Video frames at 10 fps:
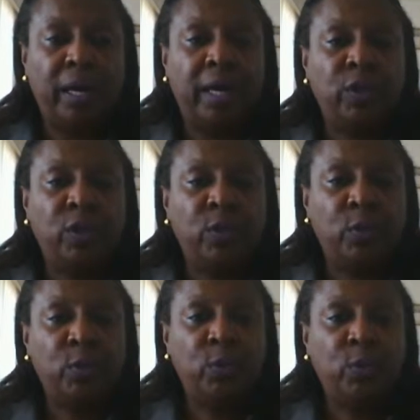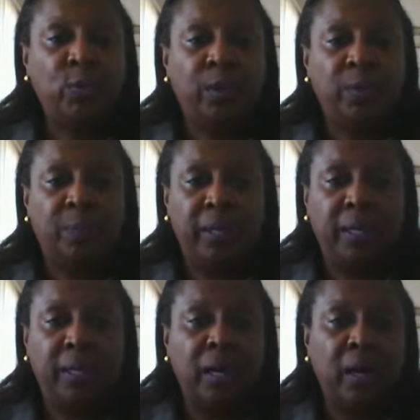and you will
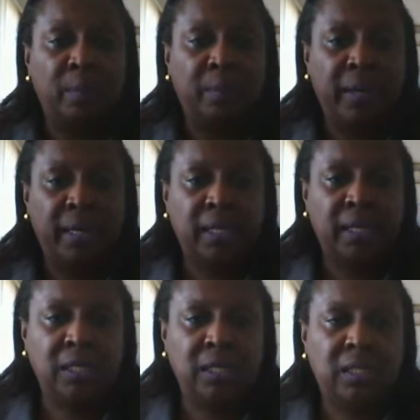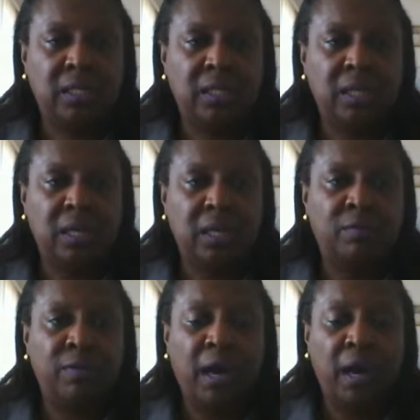be amazed
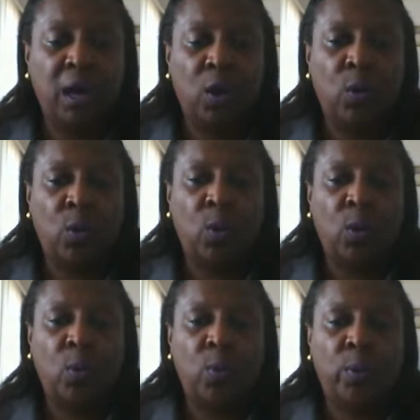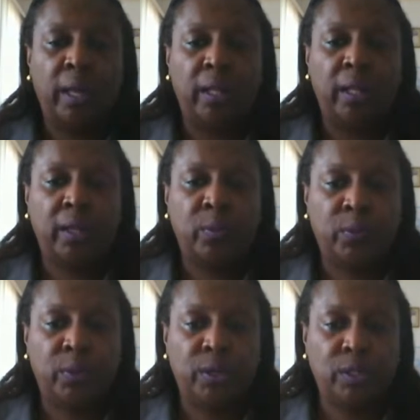of how well it
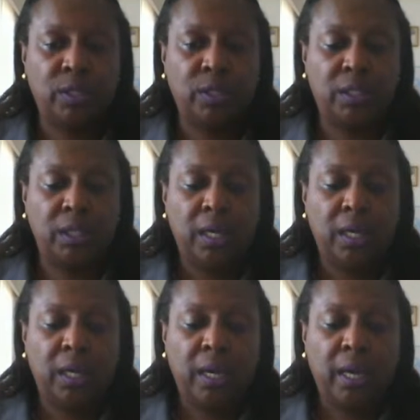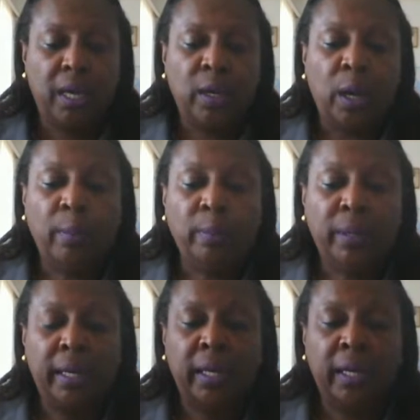works. Now I'm
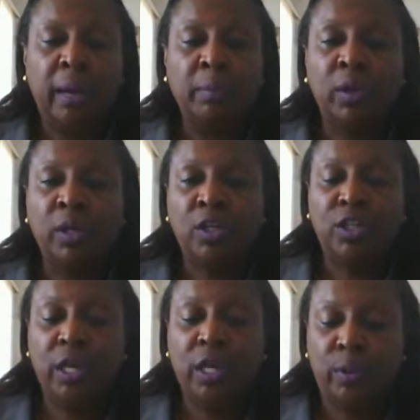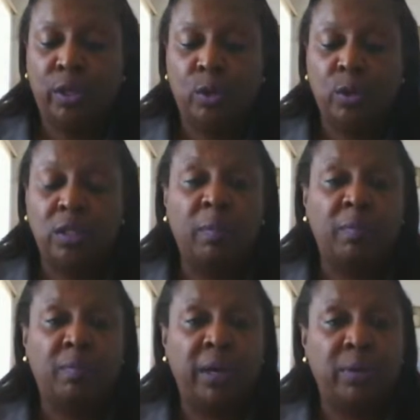going to share with you some
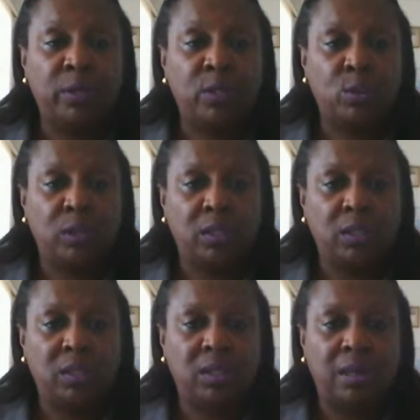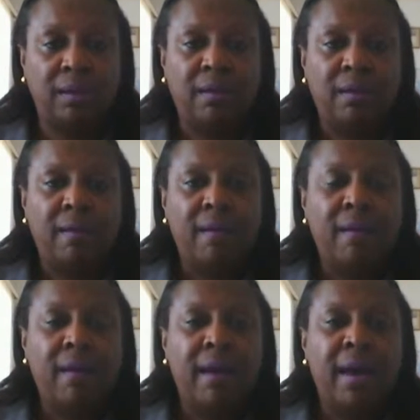of my resources.
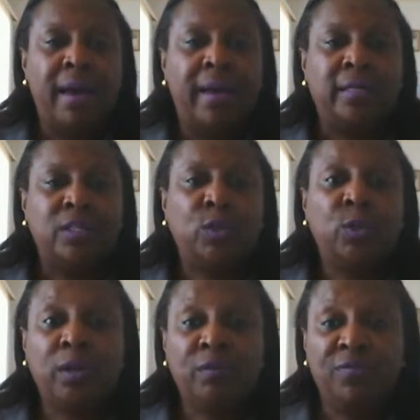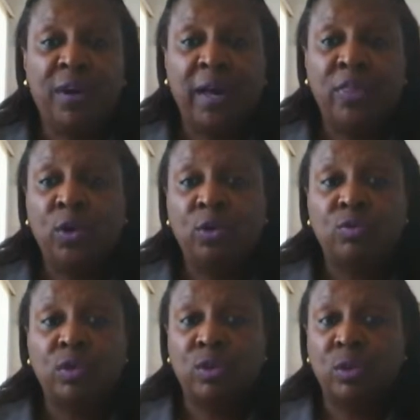And you can find those
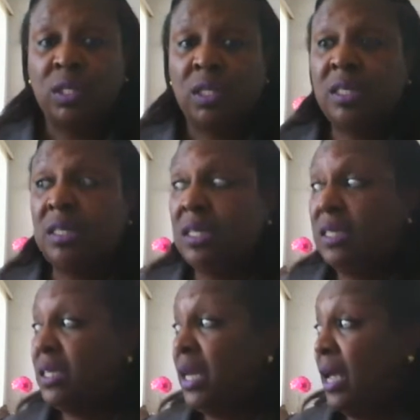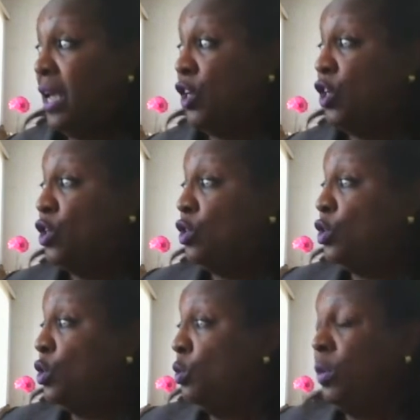resources today should
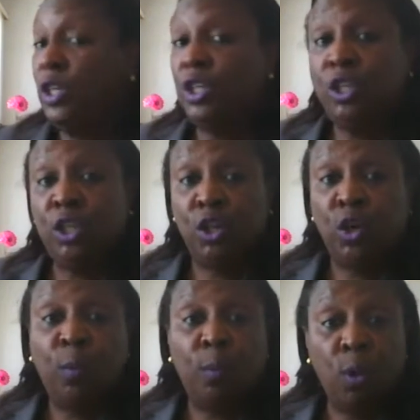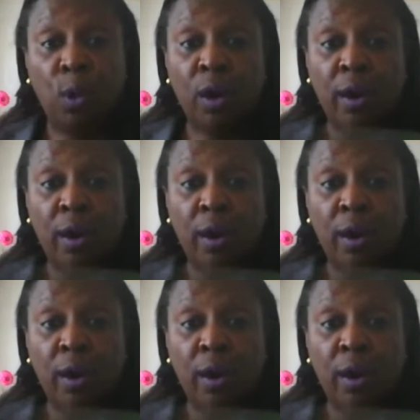you wish to know more